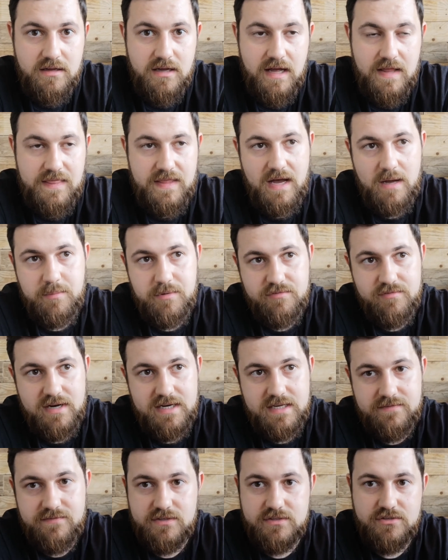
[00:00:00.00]
and that'll be
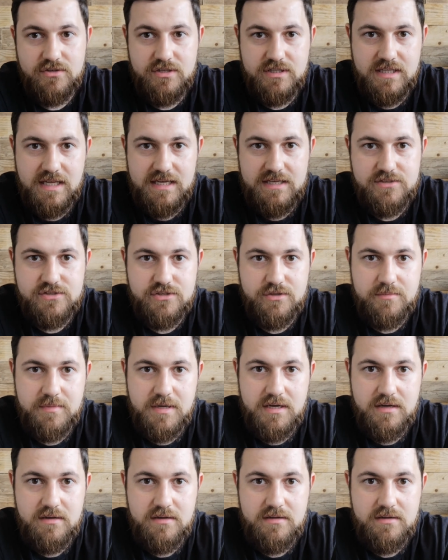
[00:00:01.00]
ready for sort of late
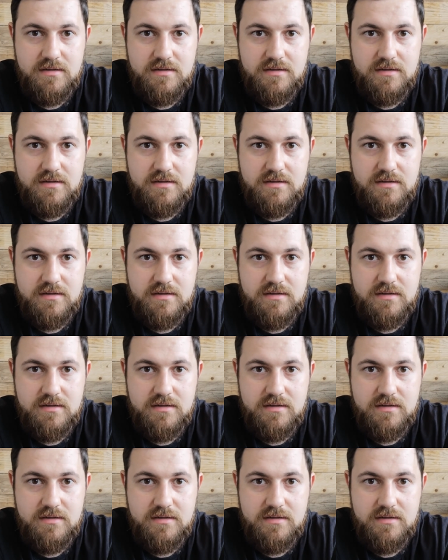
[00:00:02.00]
summer,